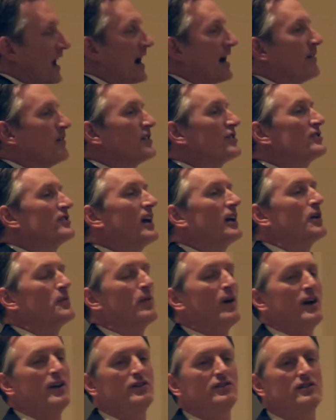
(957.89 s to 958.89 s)
Irish
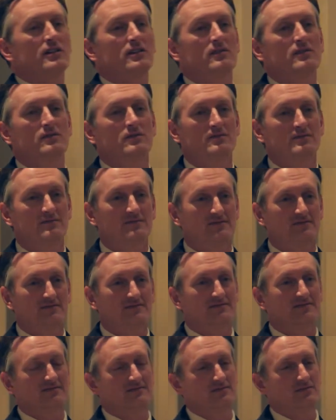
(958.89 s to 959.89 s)
celebration
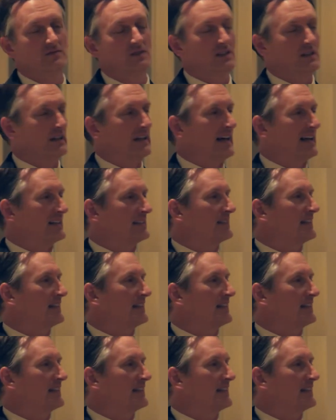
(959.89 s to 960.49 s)
with a lot of